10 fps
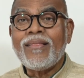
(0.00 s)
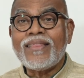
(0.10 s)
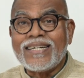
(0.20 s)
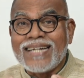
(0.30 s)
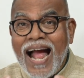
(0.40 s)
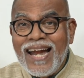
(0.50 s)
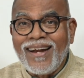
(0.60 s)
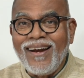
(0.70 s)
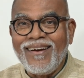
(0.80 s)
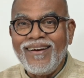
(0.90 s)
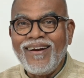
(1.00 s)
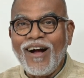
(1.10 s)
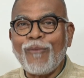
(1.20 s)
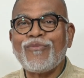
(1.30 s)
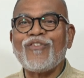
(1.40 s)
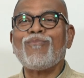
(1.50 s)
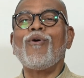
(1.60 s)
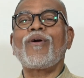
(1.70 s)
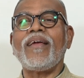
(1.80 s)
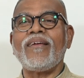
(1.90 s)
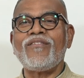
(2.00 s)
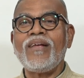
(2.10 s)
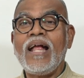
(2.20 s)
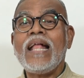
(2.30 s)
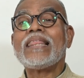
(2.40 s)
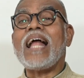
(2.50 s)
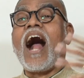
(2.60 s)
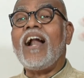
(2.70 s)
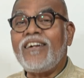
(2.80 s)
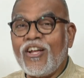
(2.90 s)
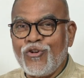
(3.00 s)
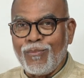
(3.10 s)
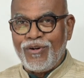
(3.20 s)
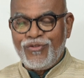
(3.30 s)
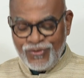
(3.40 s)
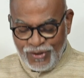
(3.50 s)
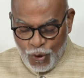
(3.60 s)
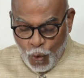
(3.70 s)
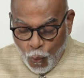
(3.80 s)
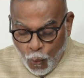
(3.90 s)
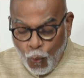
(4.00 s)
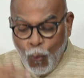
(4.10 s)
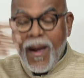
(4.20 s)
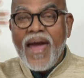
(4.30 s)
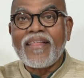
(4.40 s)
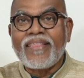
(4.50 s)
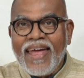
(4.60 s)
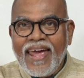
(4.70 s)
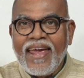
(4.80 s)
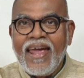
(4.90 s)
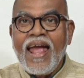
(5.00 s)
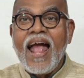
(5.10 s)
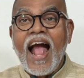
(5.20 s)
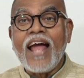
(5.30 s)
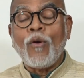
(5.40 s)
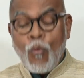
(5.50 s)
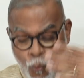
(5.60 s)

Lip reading: The title of this book is The Untouchables, Who Were They and